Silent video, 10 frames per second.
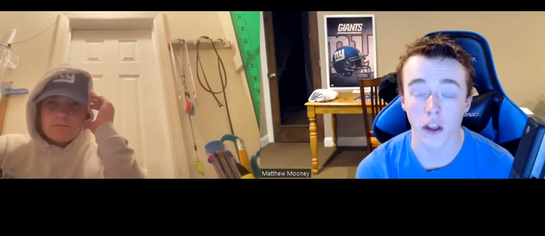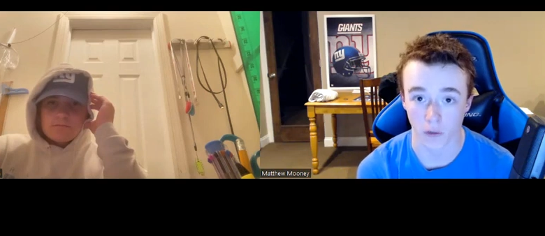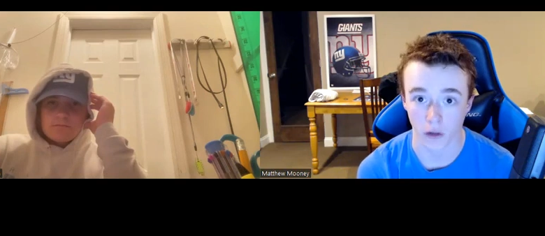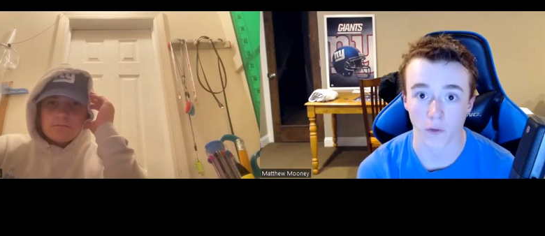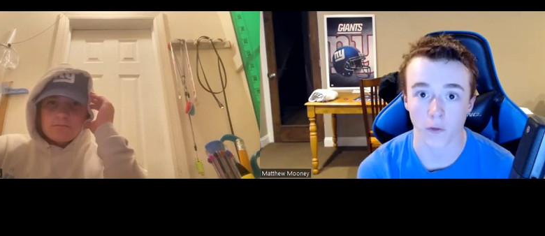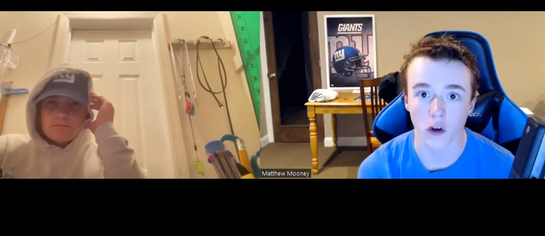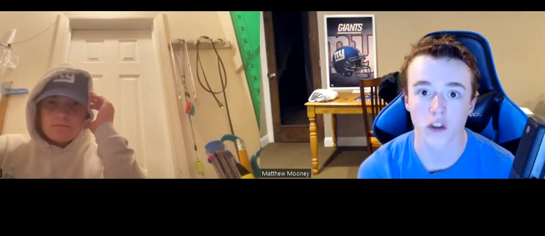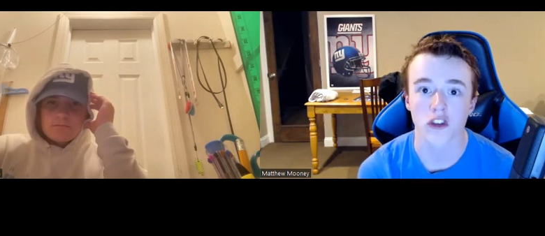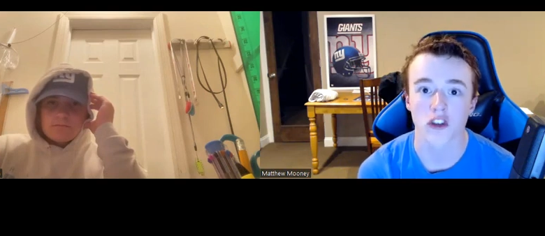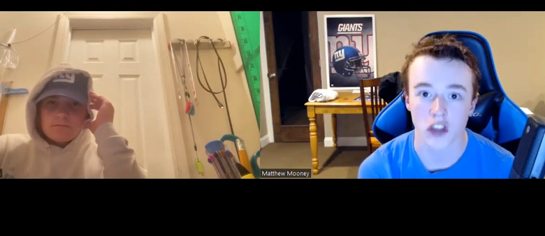Speaker 1: like for the
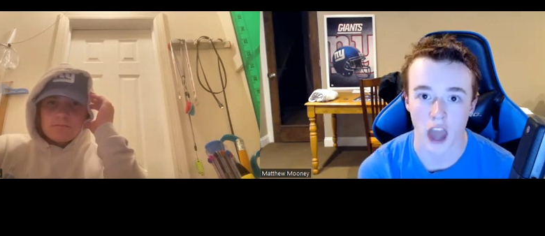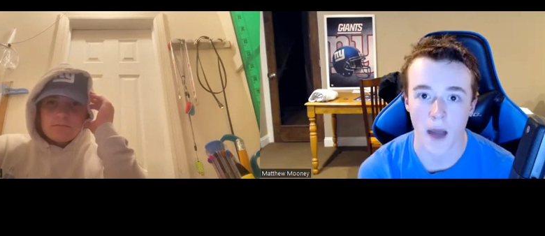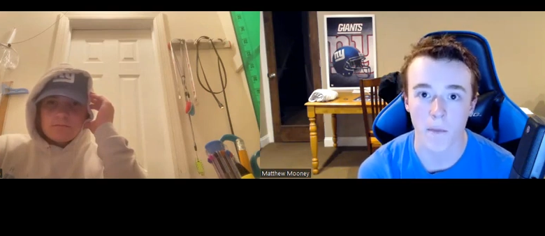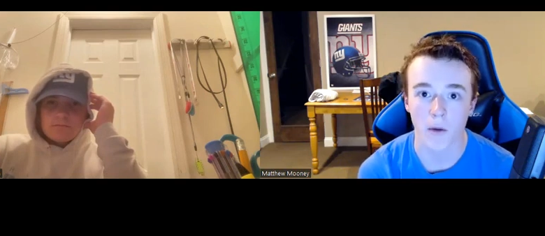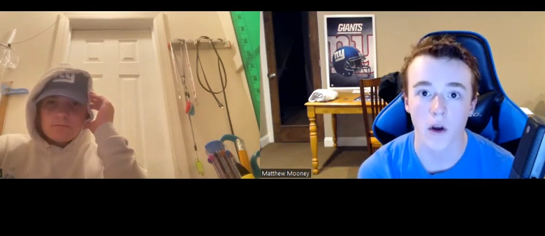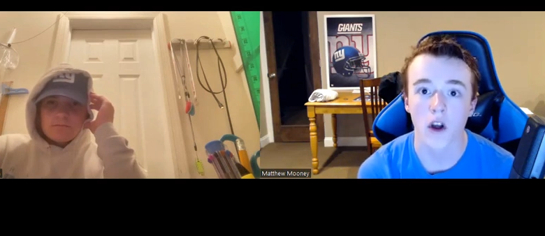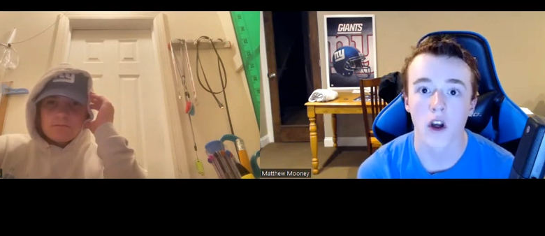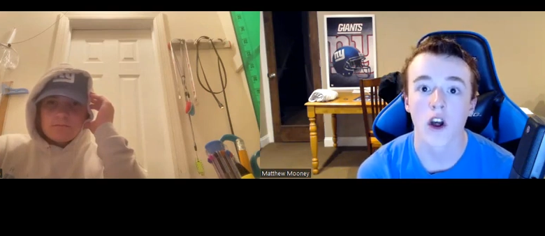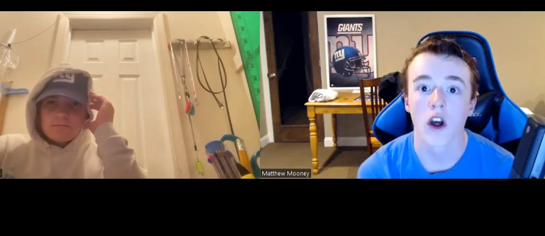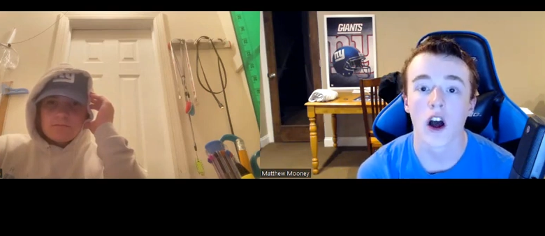first snap,
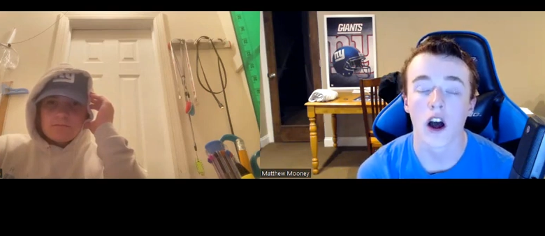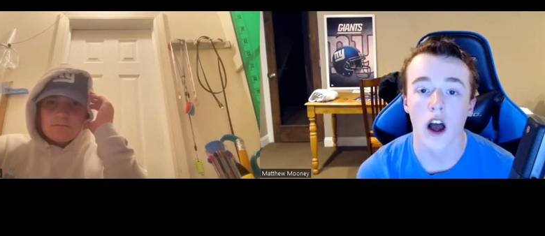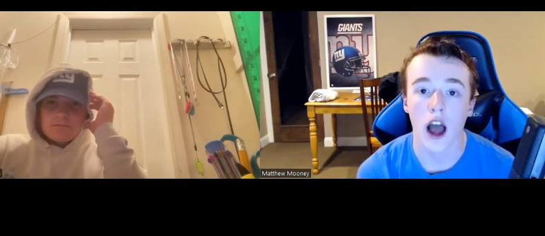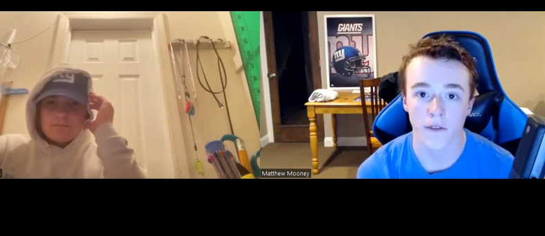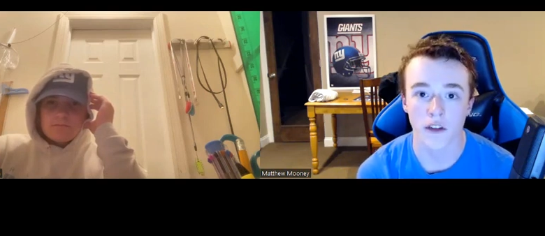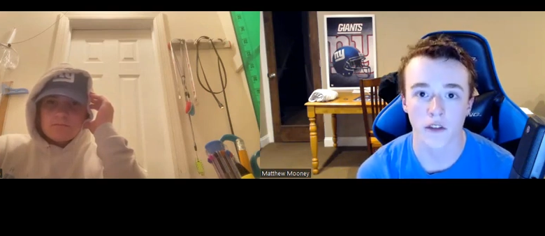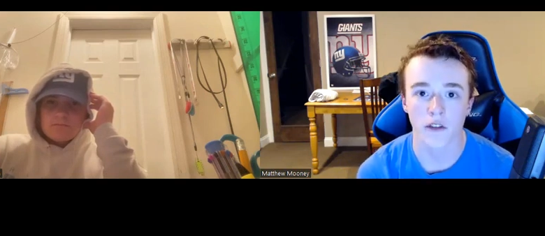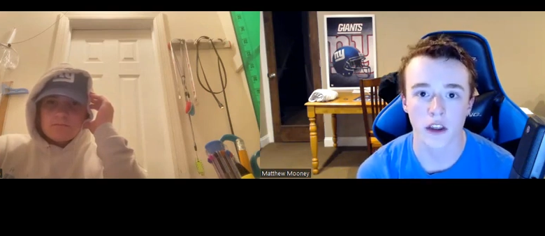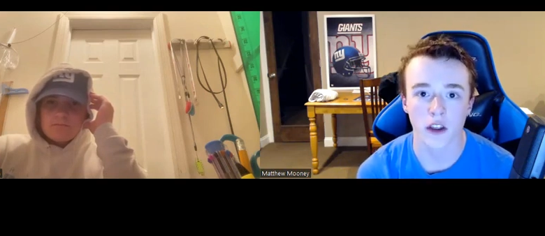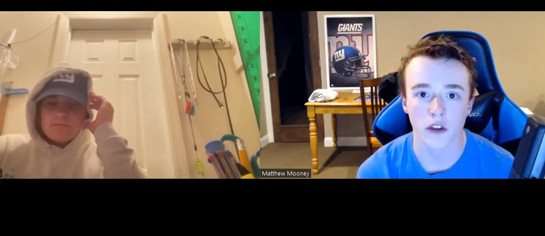
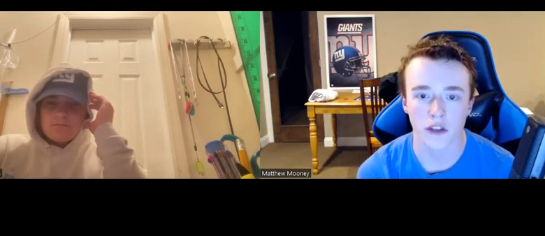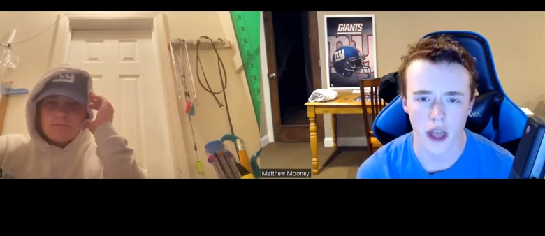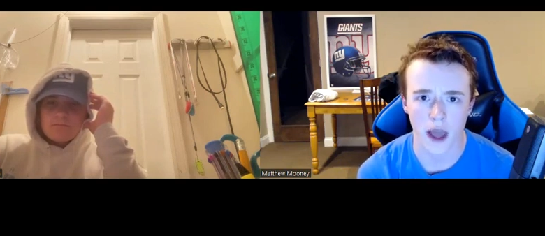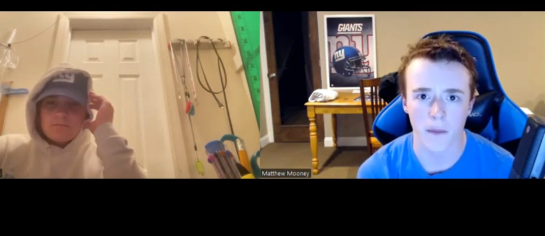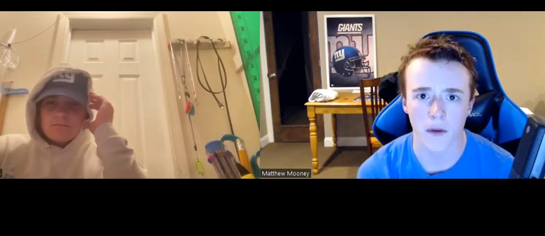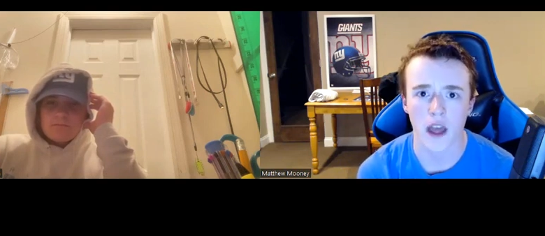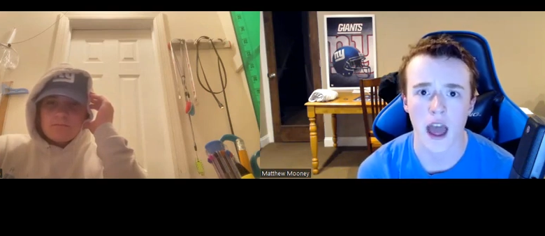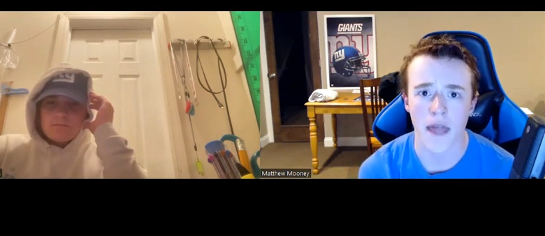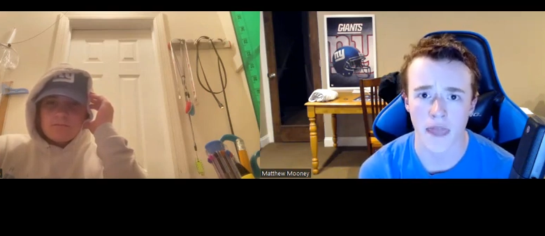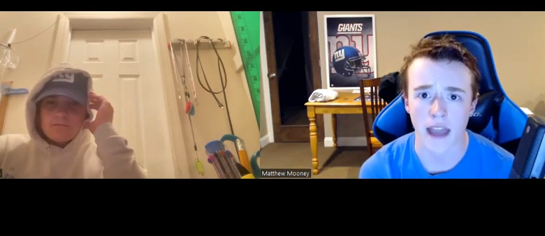offensive Eagle snap
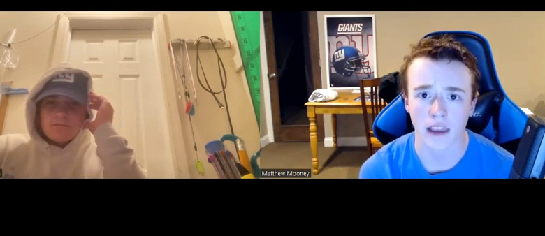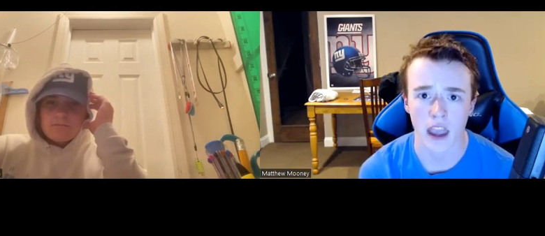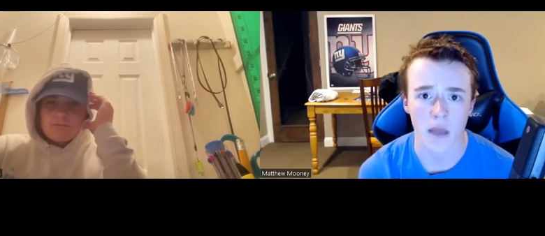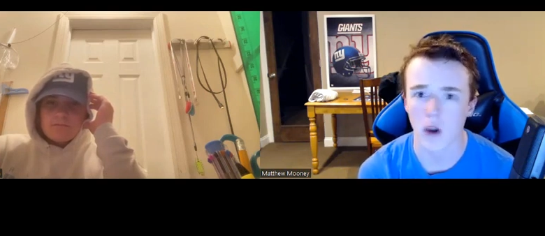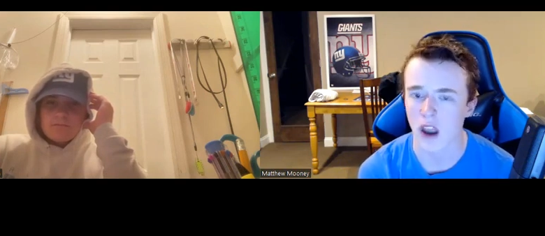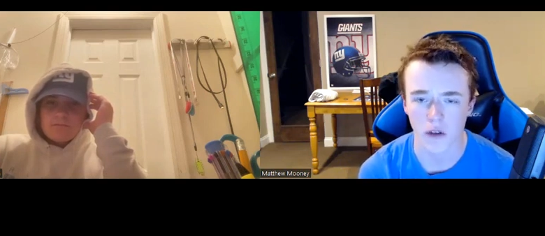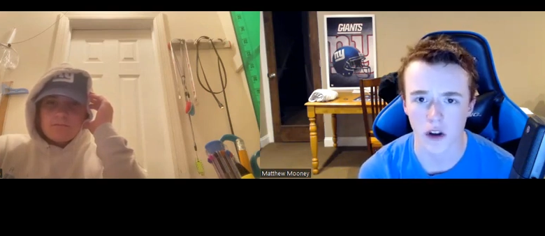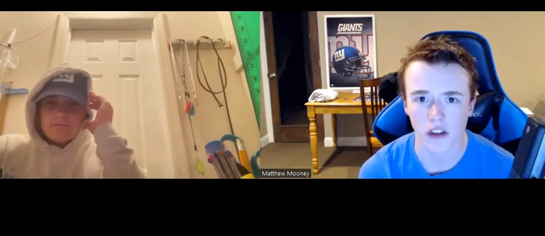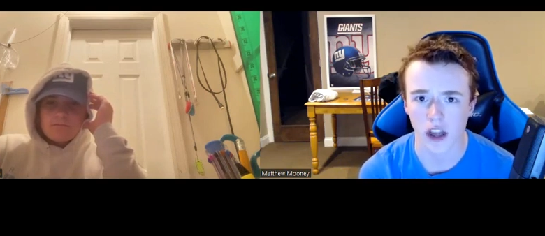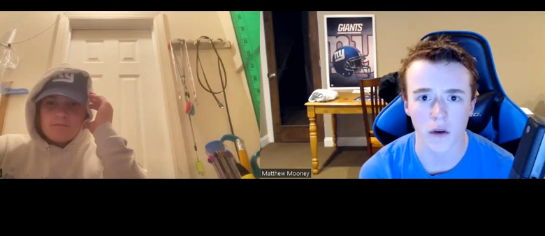at that game, whenever
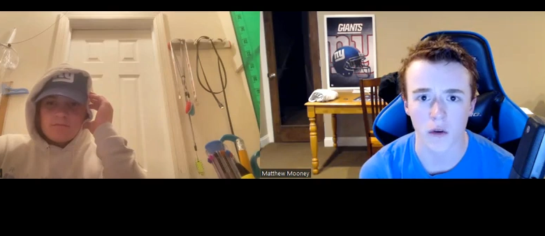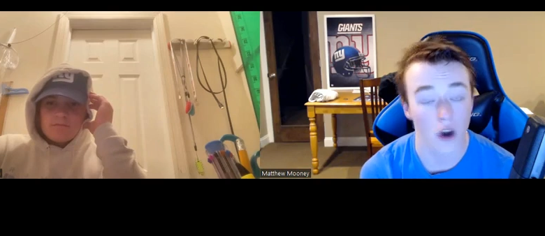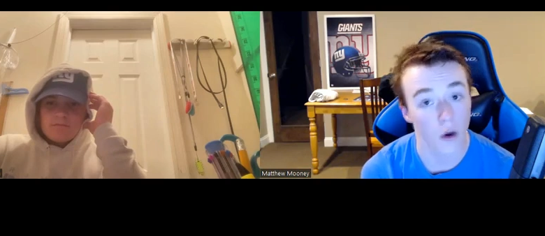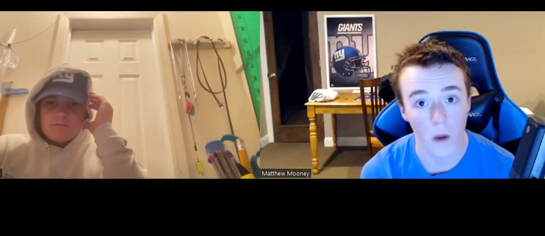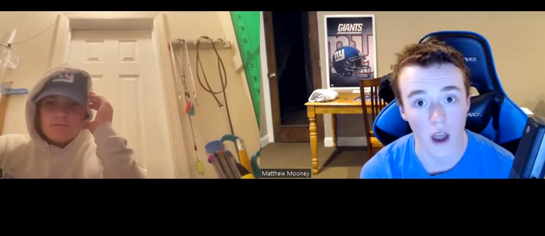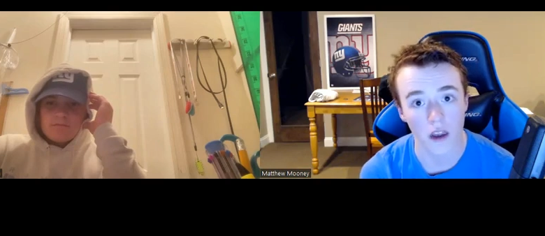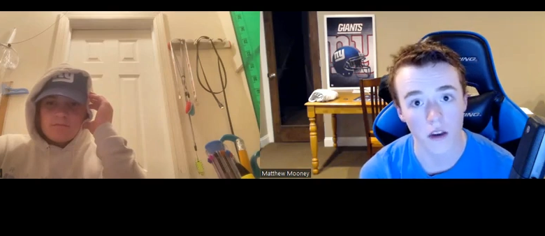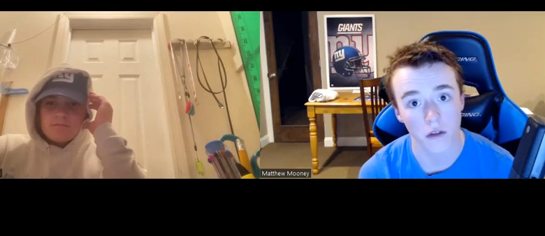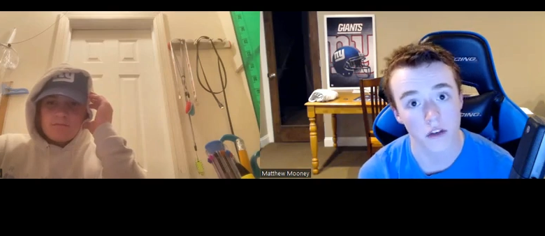it is, I don't know when.